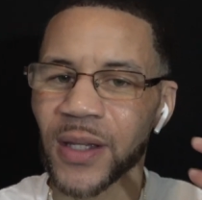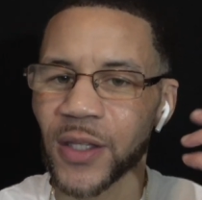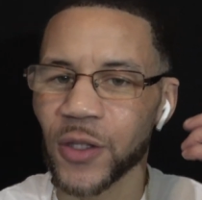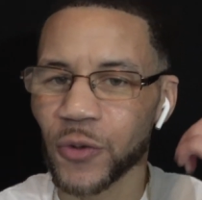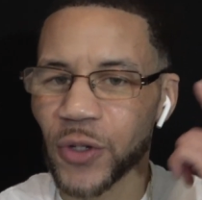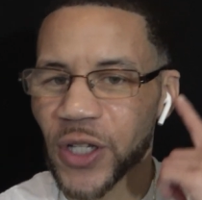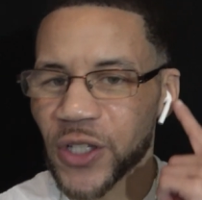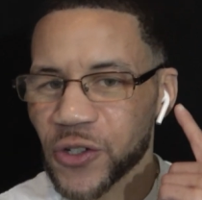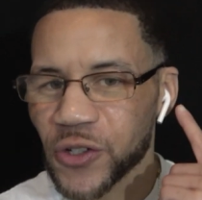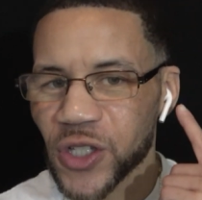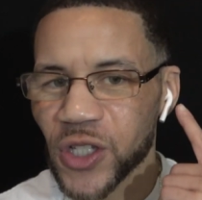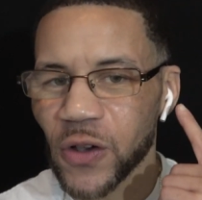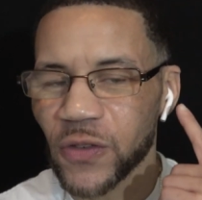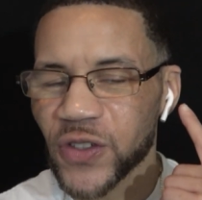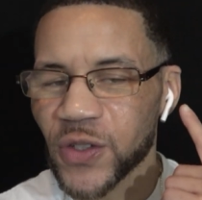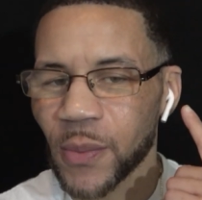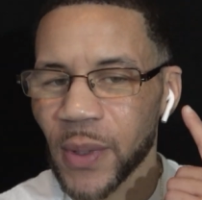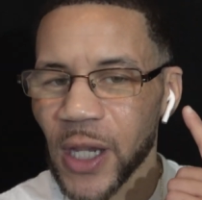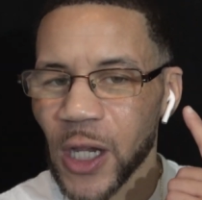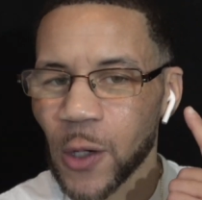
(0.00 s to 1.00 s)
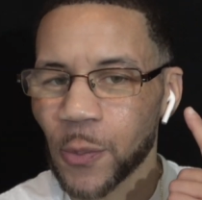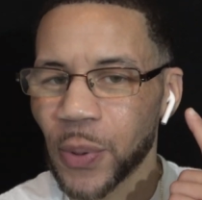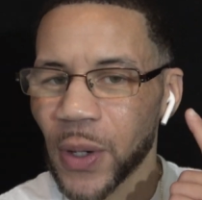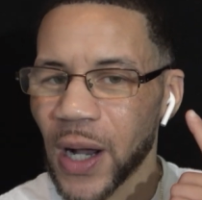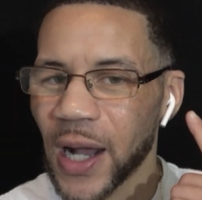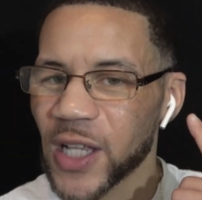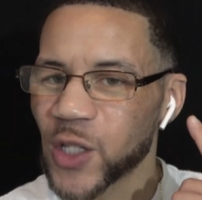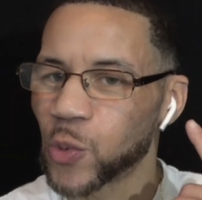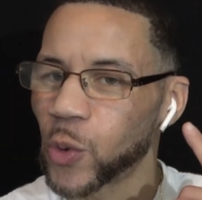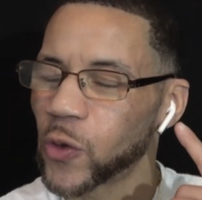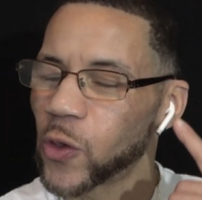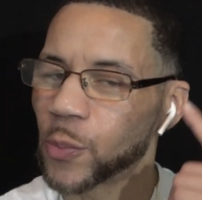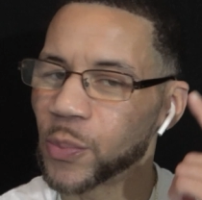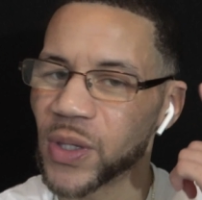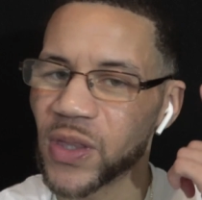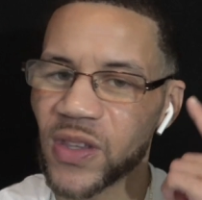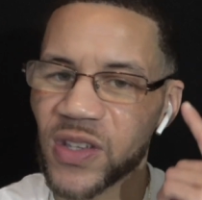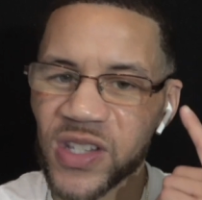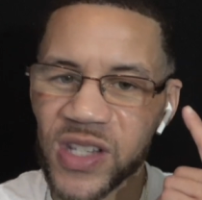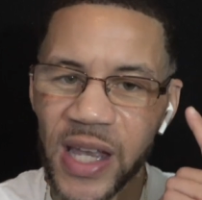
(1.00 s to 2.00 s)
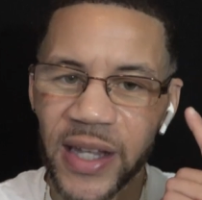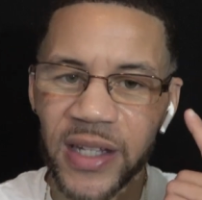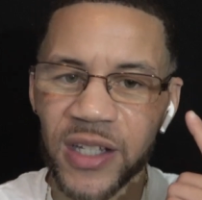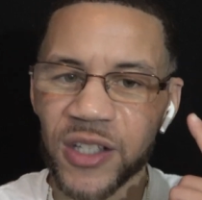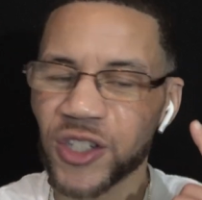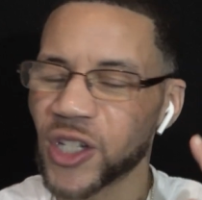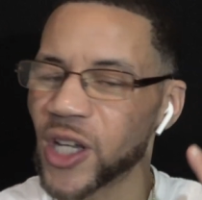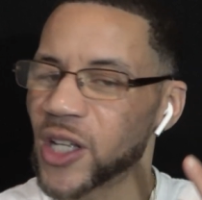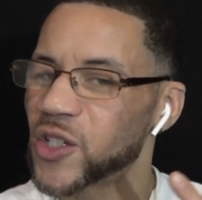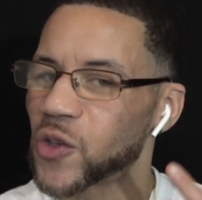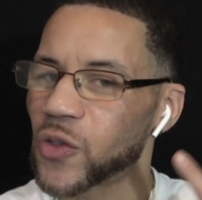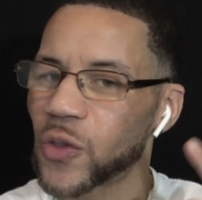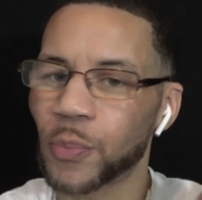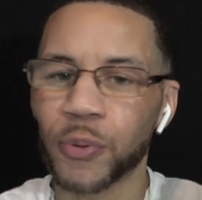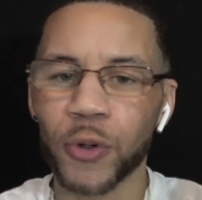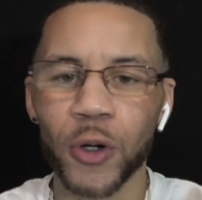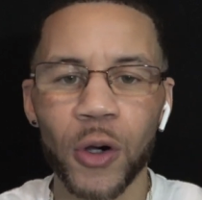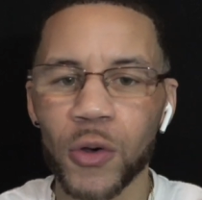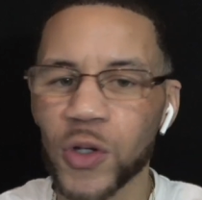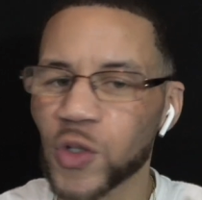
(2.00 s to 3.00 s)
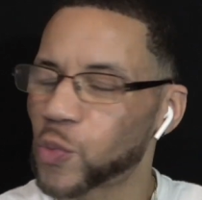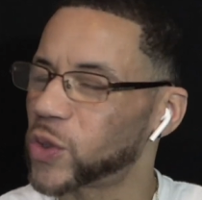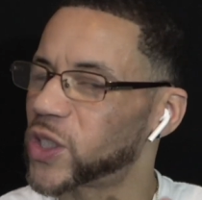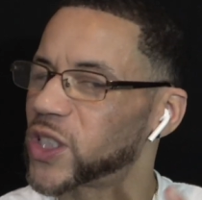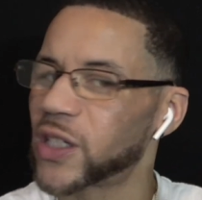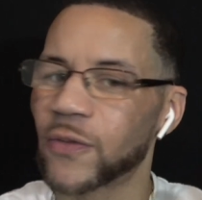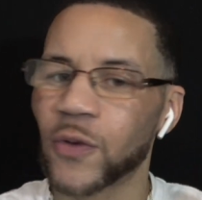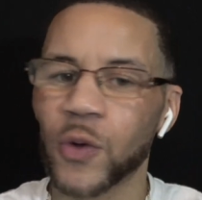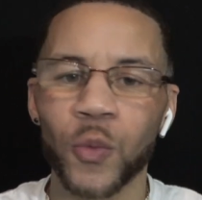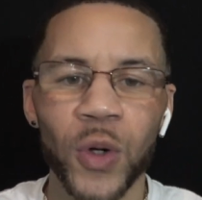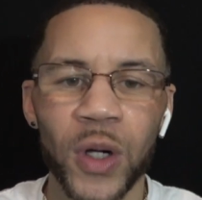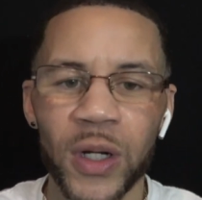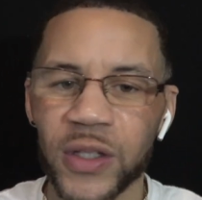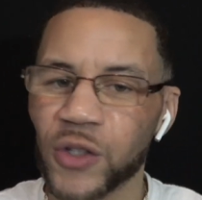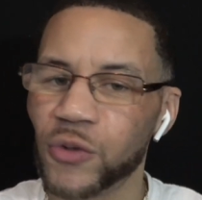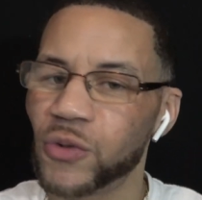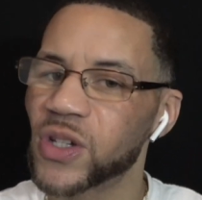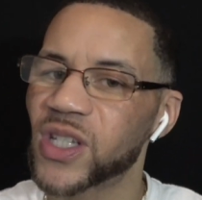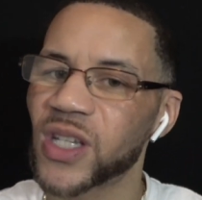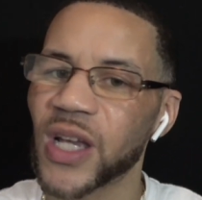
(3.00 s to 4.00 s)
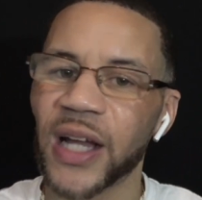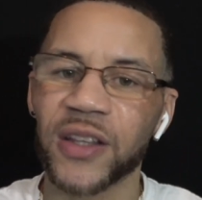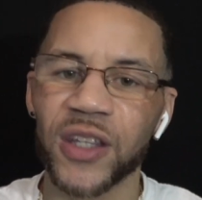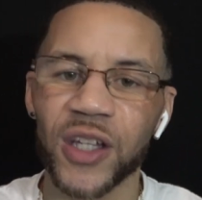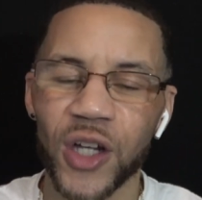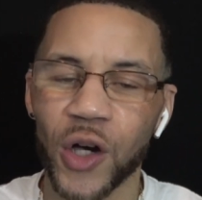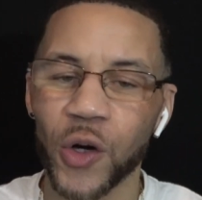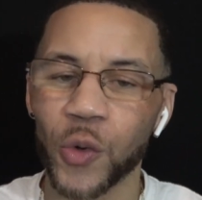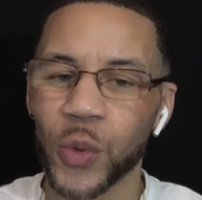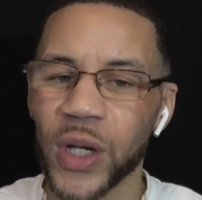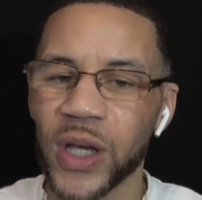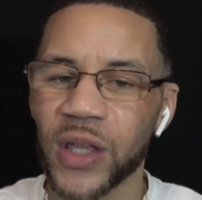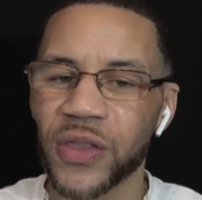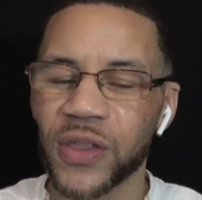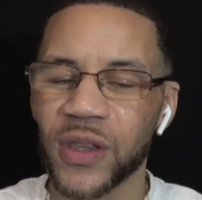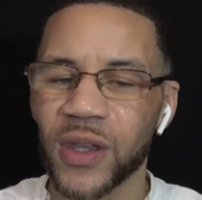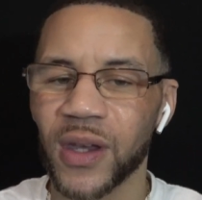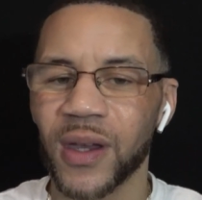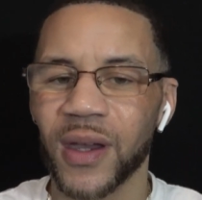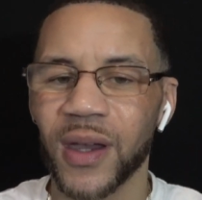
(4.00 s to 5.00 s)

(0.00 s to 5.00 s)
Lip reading: you get yourself some AirPods, whether it be the second gens or the Pros, whichever one you decide to go with.